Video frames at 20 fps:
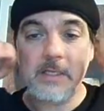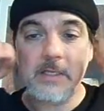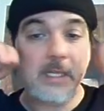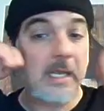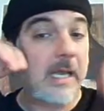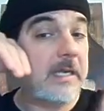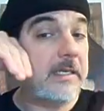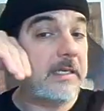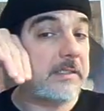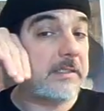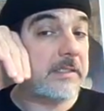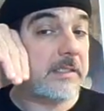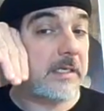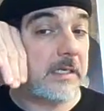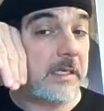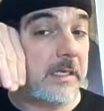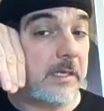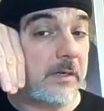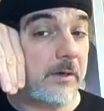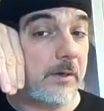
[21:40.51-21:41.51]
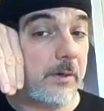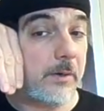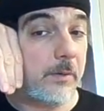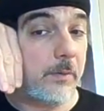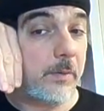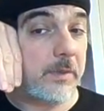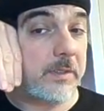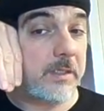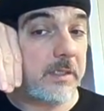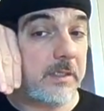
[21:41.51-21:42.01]
The N is here
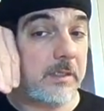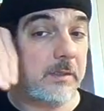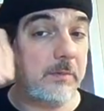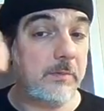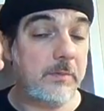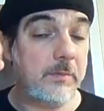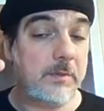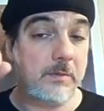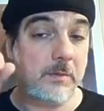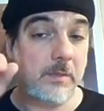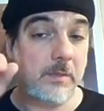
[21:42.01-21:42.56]
with the